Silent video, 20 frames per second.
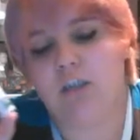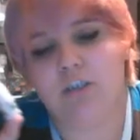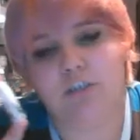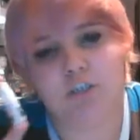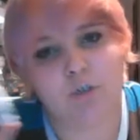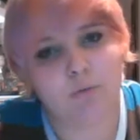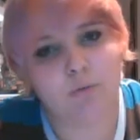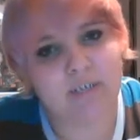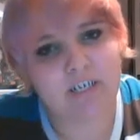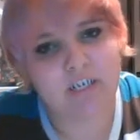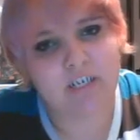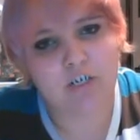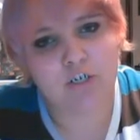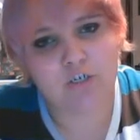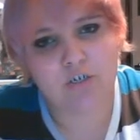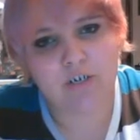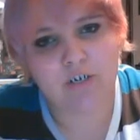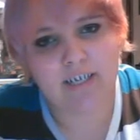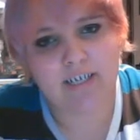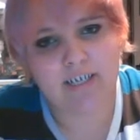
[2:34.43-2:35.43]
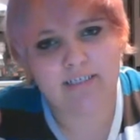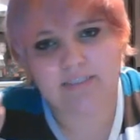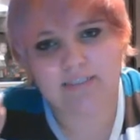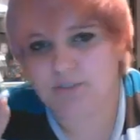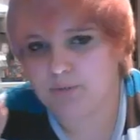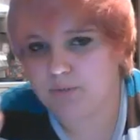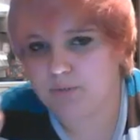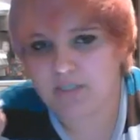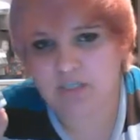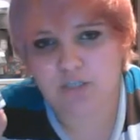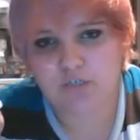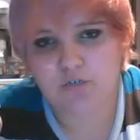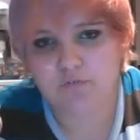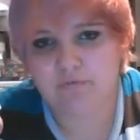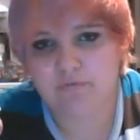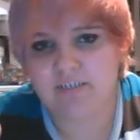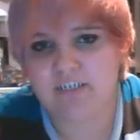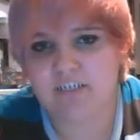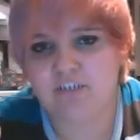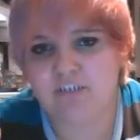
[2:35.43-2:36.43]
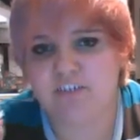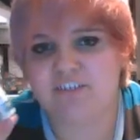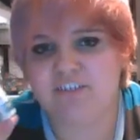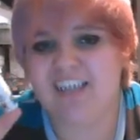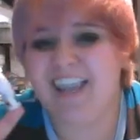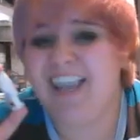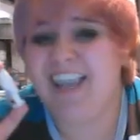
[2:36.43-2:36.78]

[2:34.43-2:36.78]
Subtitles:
Don't get it on your hands, don't get it on your fingers,